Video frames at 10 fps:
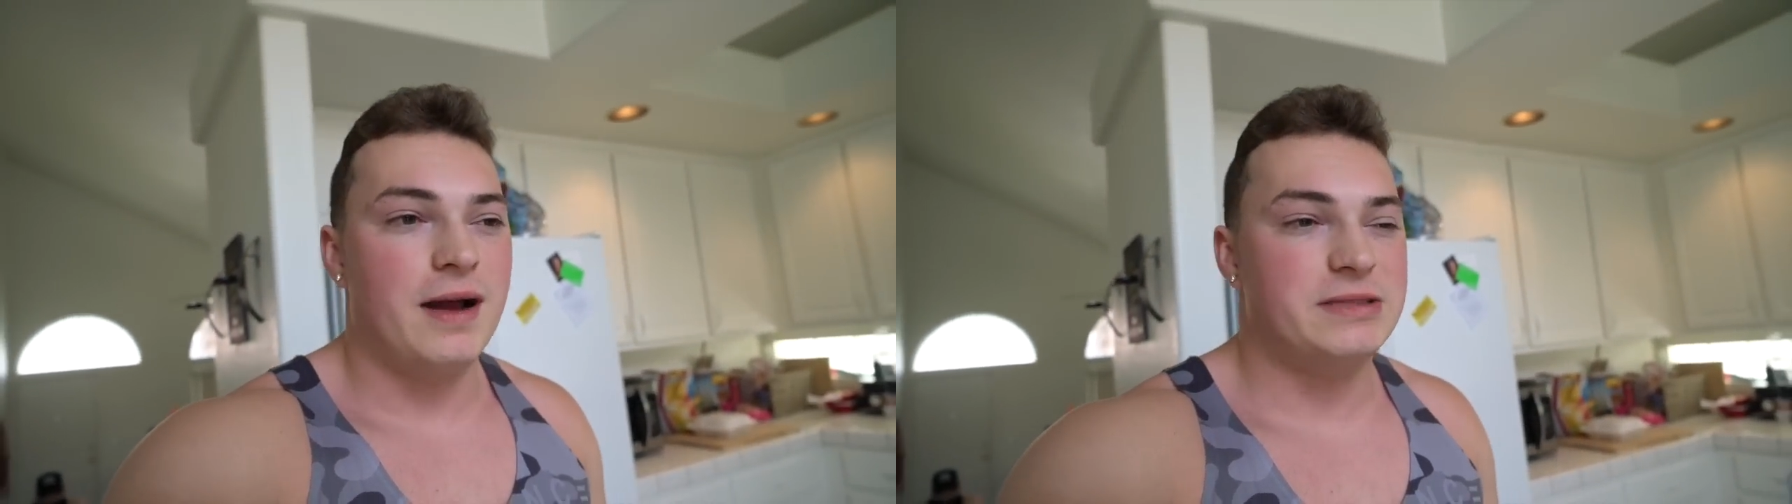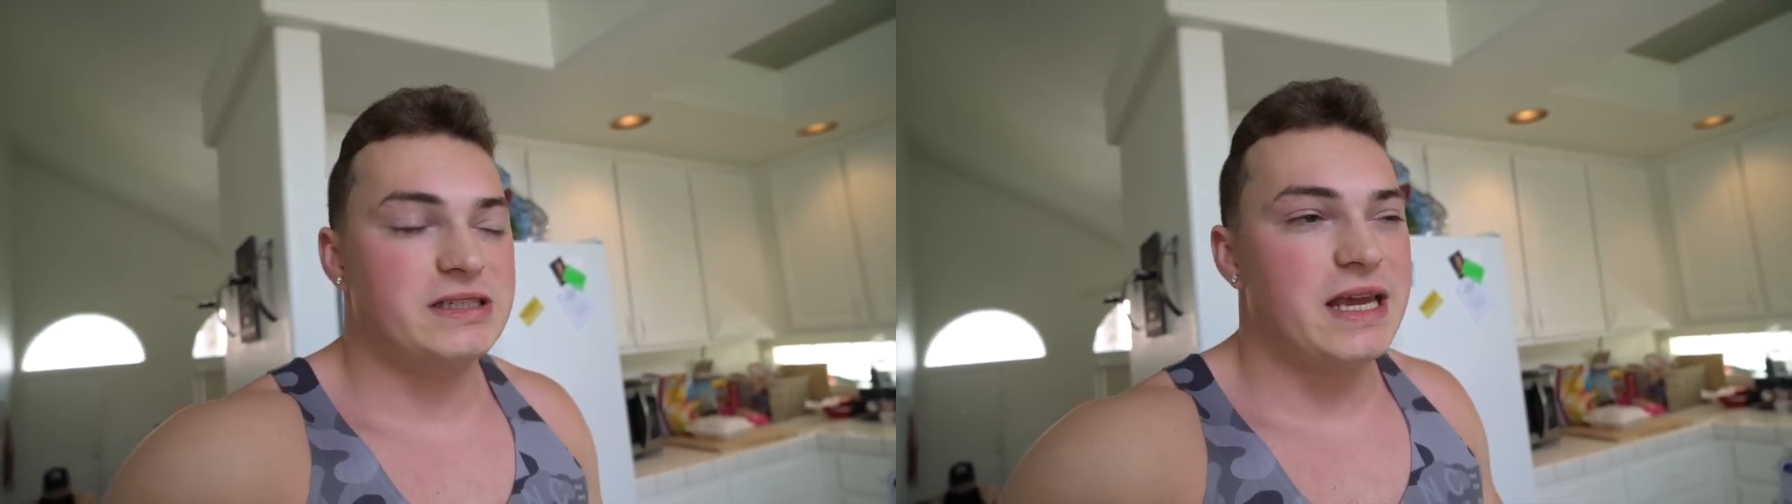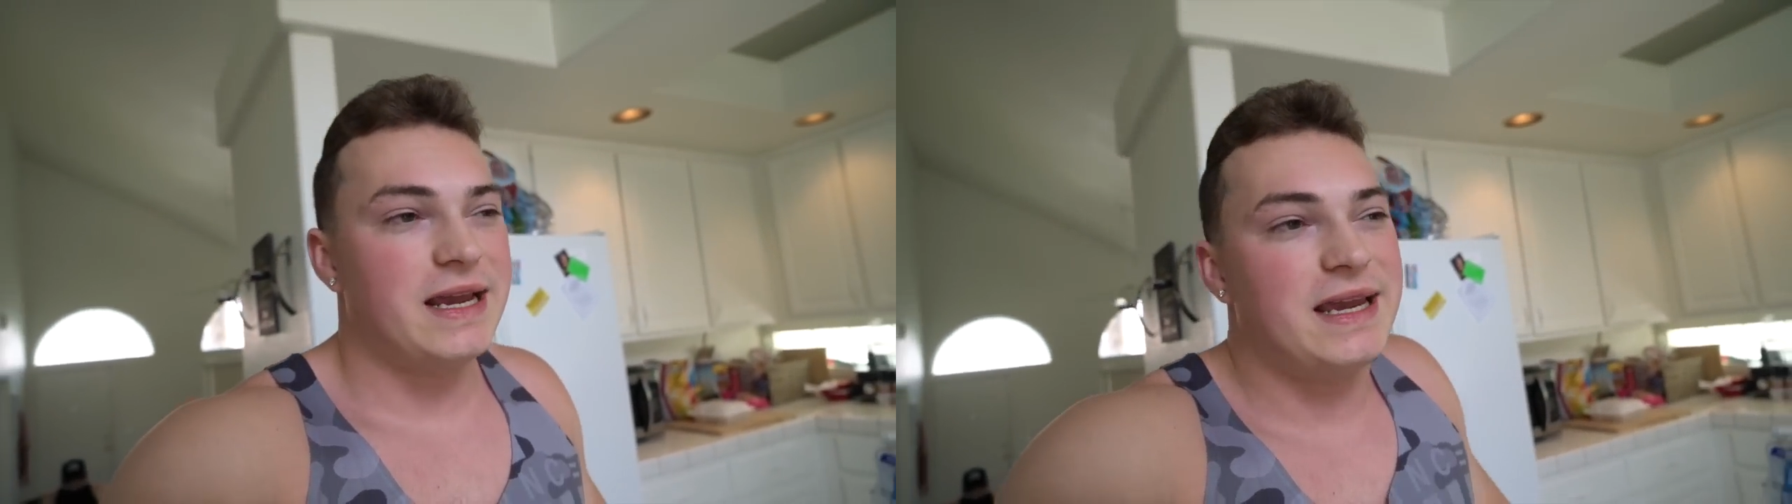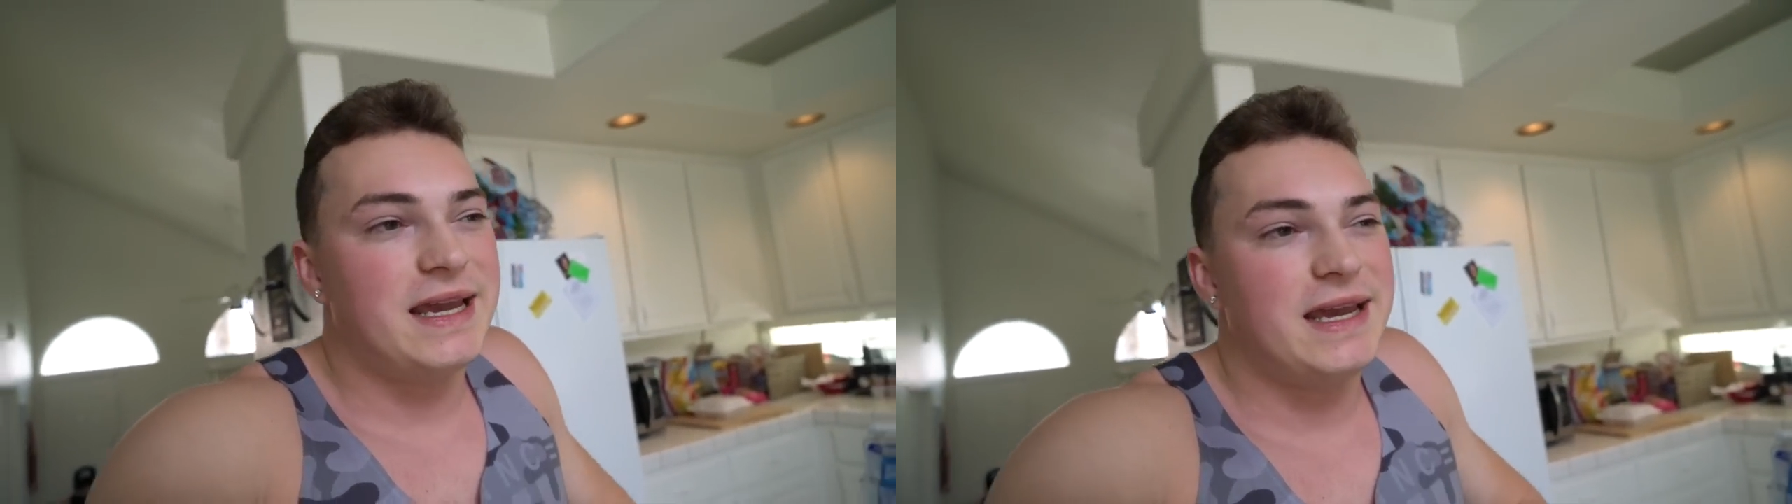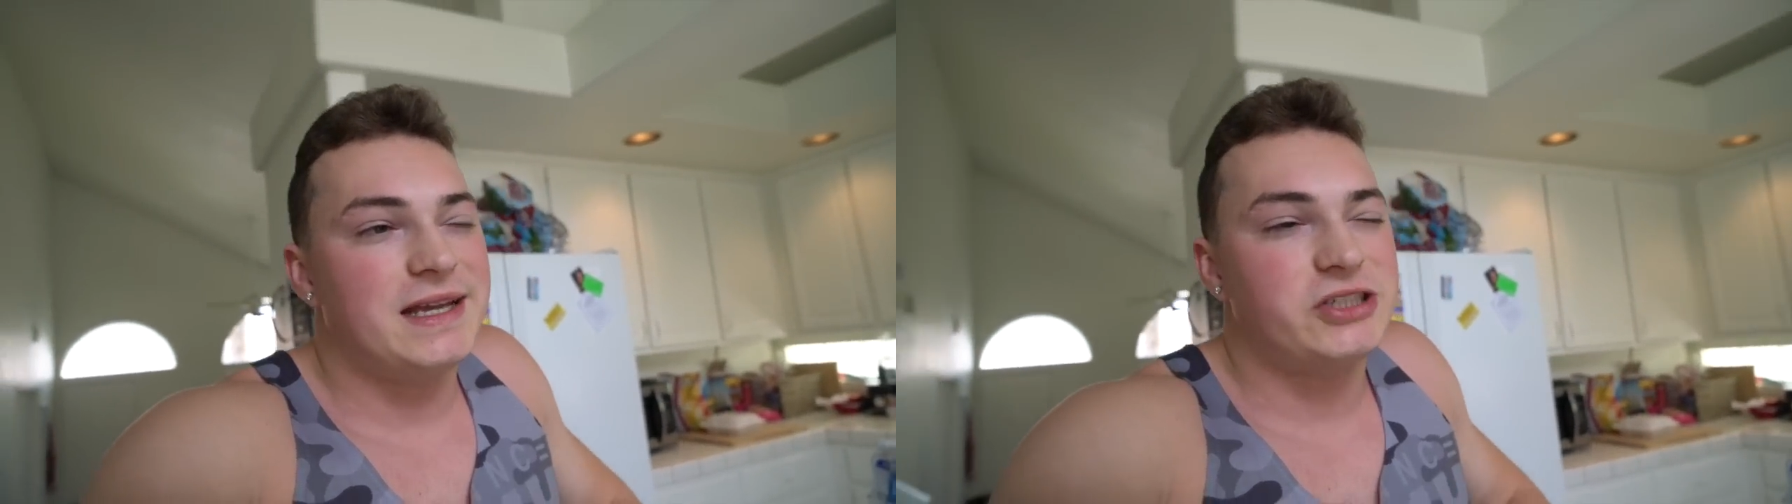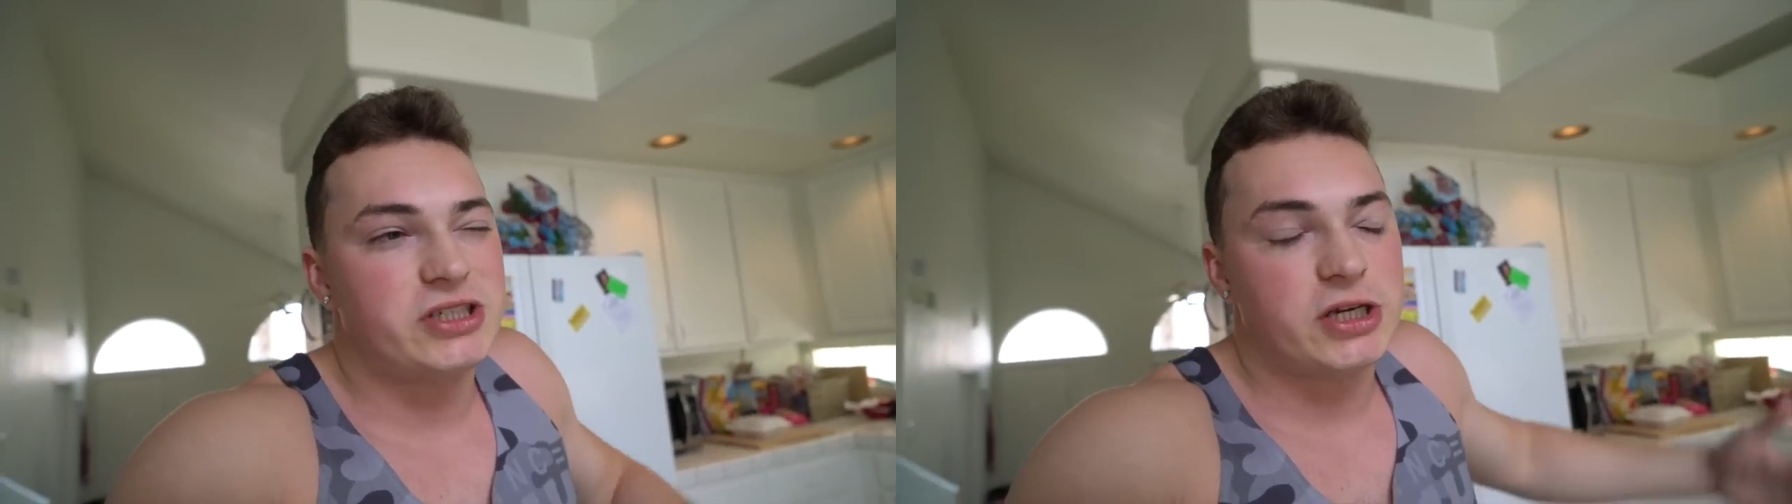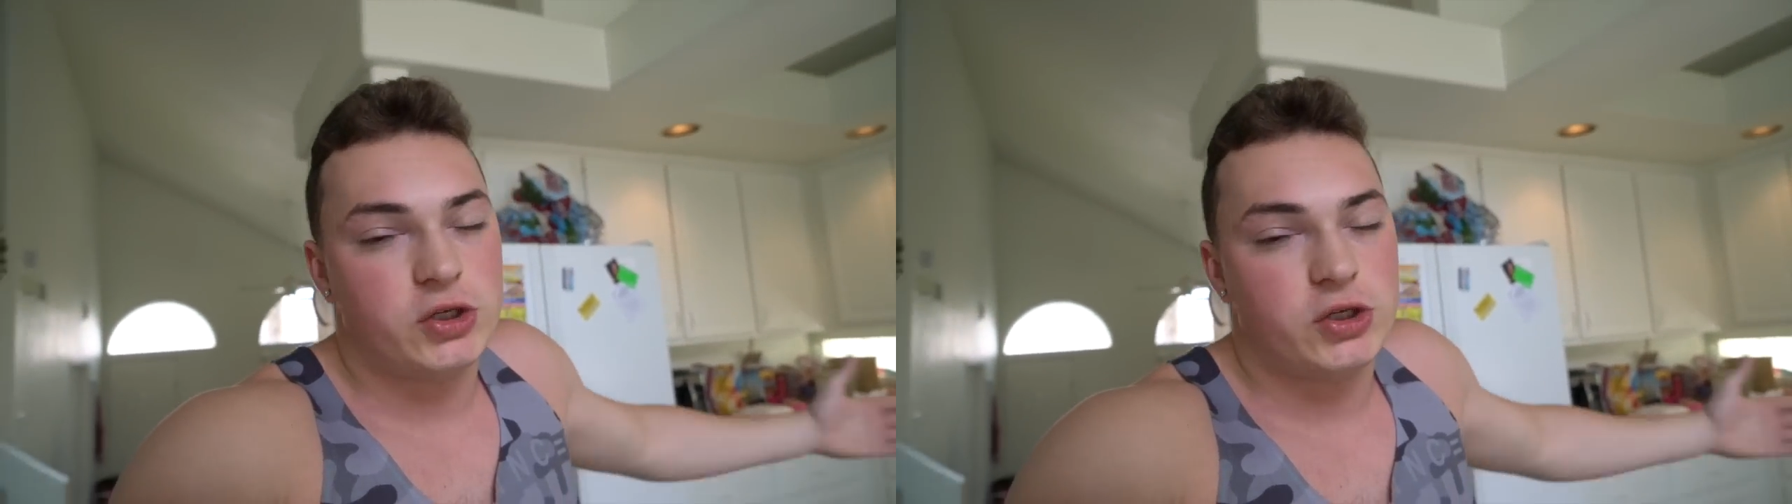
I'm just like, it's just a